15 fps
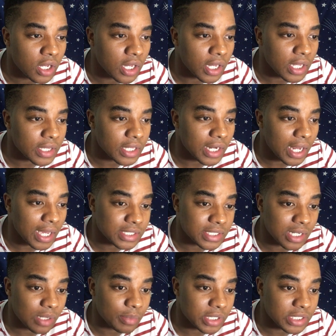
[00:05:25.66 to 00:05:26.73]
and then I
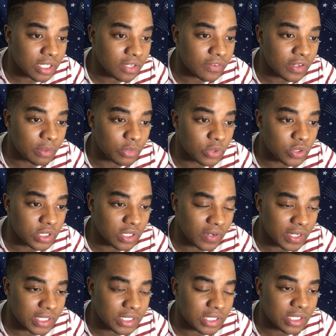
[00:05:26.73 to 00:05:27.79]
said I'm gonna save it in music,
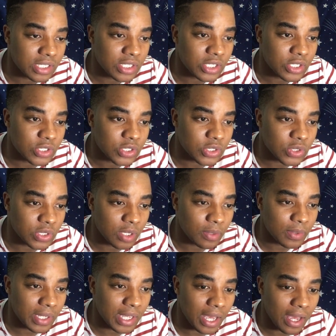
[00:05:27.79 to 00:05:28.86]
right? So there
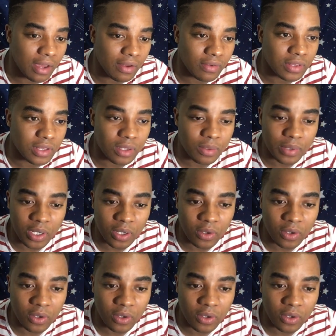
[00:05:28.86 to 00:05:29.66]
we go.